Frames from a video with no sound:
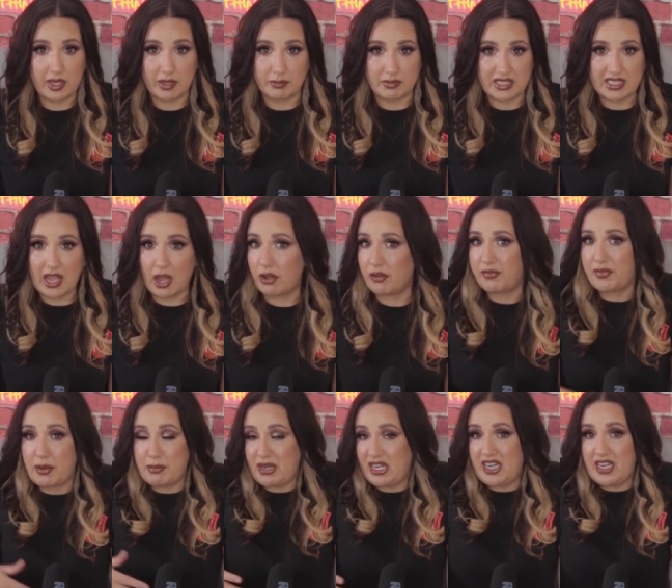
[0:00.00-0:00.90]

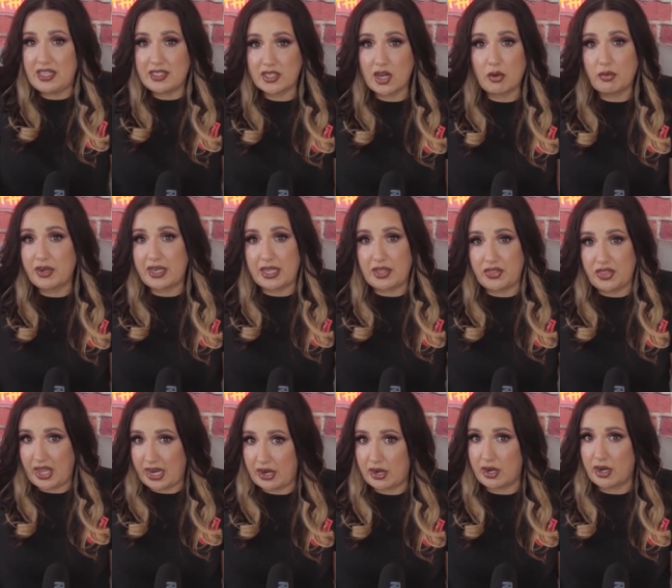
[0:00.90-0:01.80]
himself. I mean, he's already
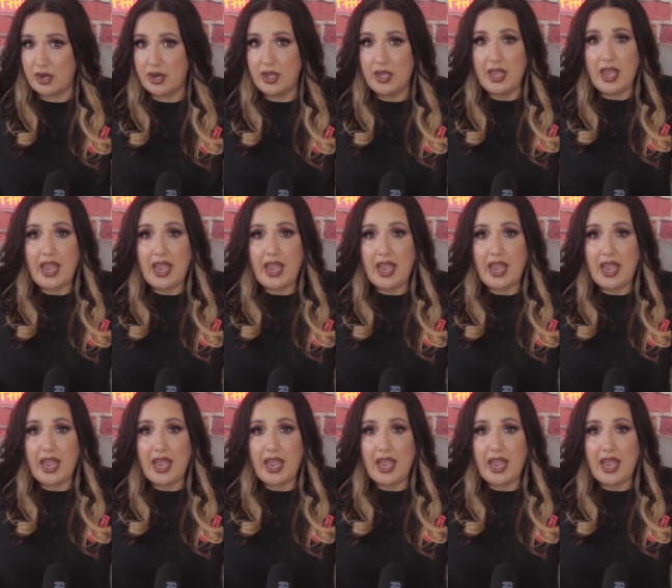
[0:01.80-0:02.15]
there.